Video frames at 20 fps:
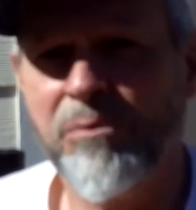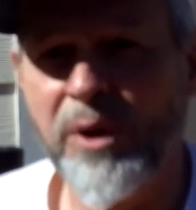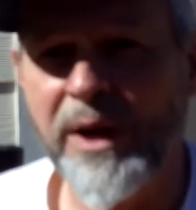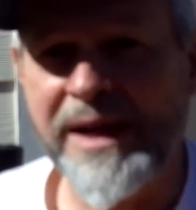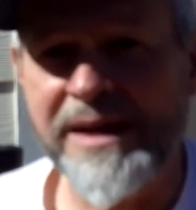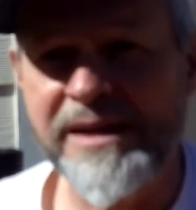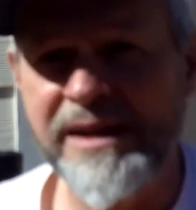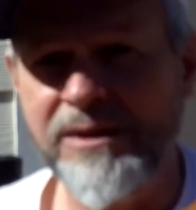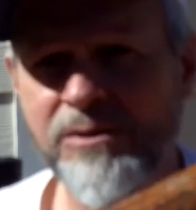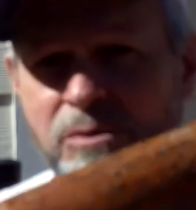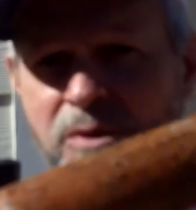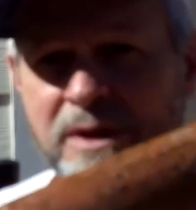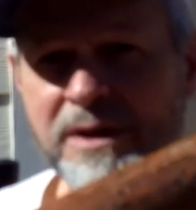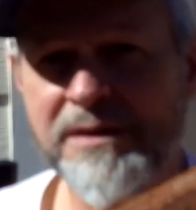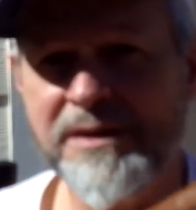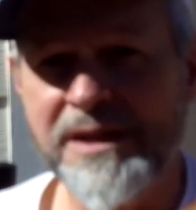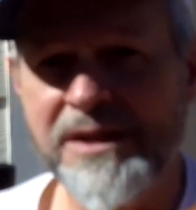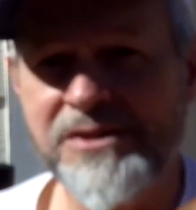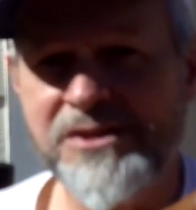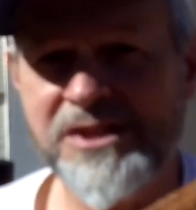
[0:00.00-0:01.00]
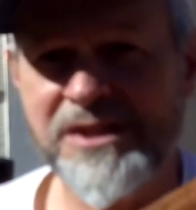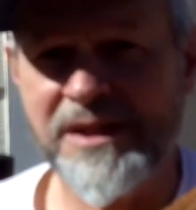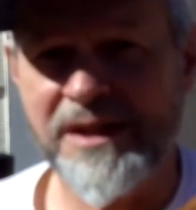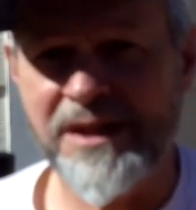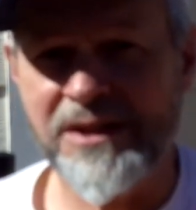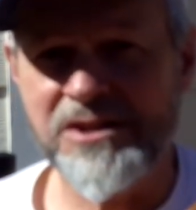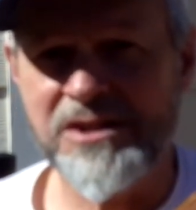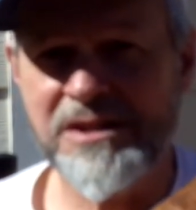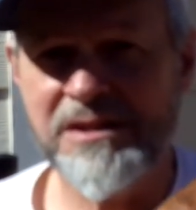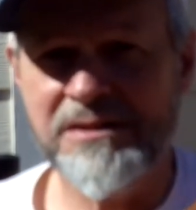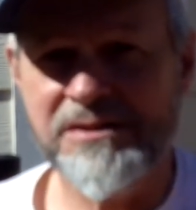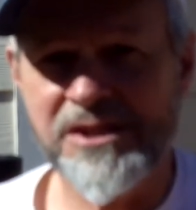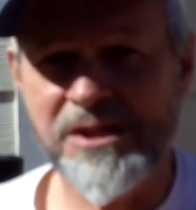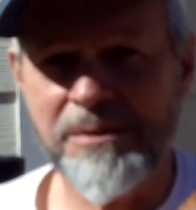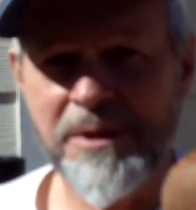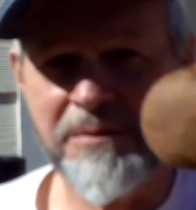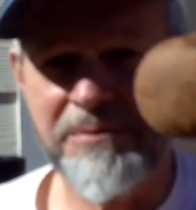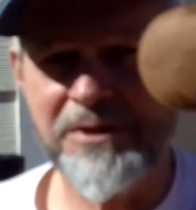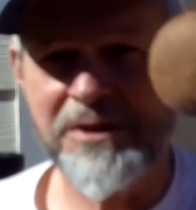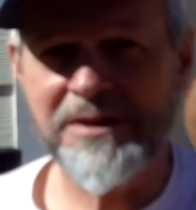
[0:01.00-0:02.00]
breaking one of these things.
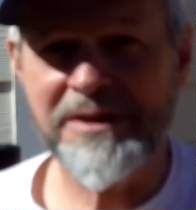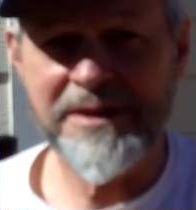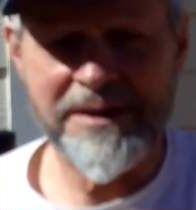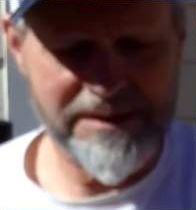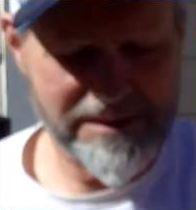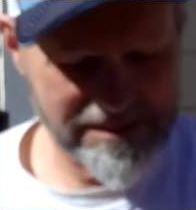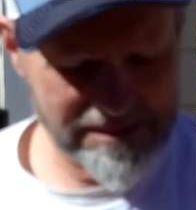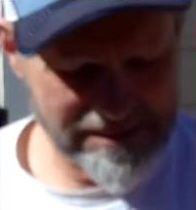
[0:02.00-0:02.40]
Some of them are kind of